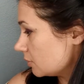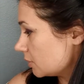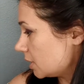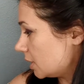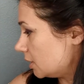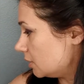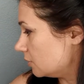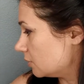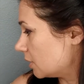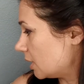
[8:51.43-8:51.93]

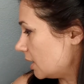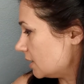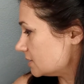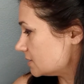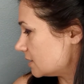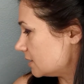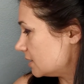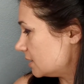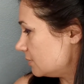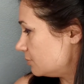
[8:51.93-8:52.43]
okay you
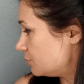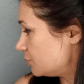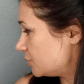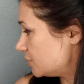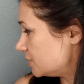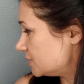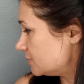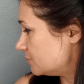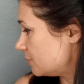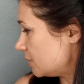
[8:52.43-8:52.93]
guys I am
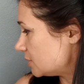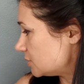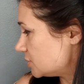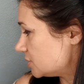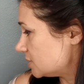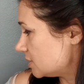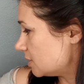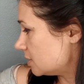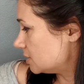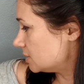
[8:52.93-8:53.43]
pretty
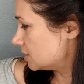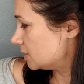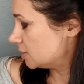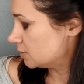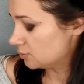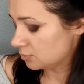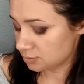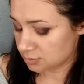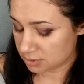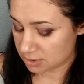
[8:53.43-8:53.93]
much done
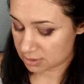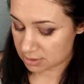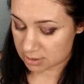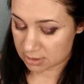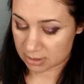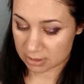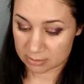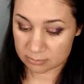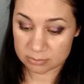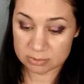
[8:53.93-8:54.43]
the only
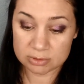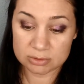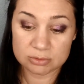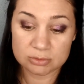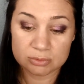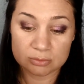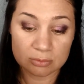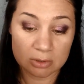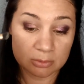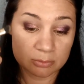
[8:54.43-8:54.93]
thing I want
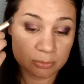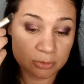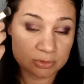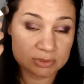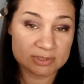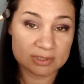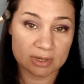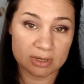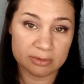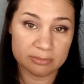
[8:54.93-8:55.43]
to do one
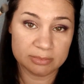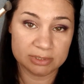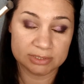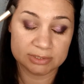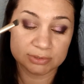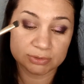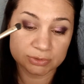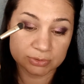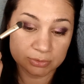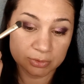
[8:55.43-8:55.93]
more time
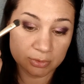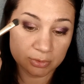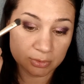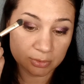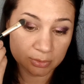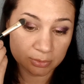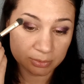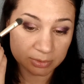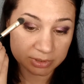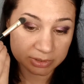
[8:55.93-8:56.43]
is to
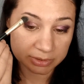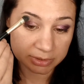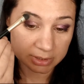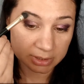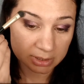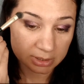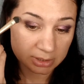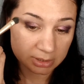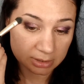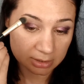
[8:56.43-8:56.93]
go with
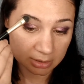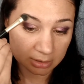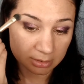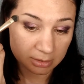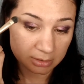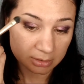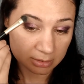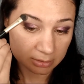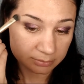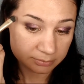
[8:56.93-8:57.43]
the
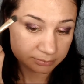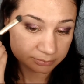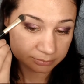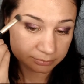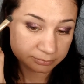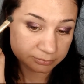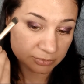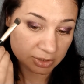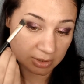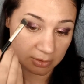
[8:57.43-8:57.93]
um,
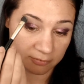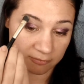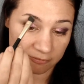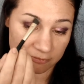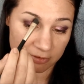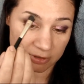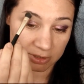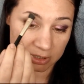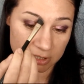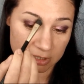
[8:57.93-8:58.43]

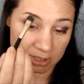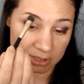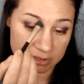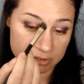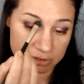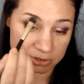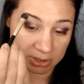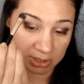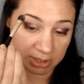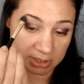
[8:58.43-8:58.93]
very
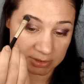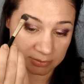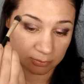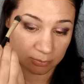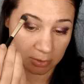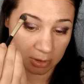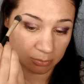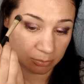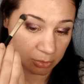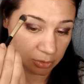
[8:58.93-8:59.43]
light shade
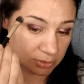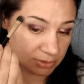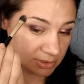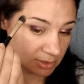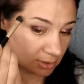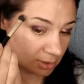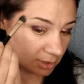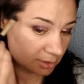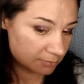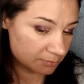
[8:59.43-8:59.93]
one more
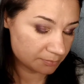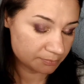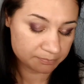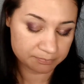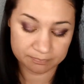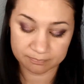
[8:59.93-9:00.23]
time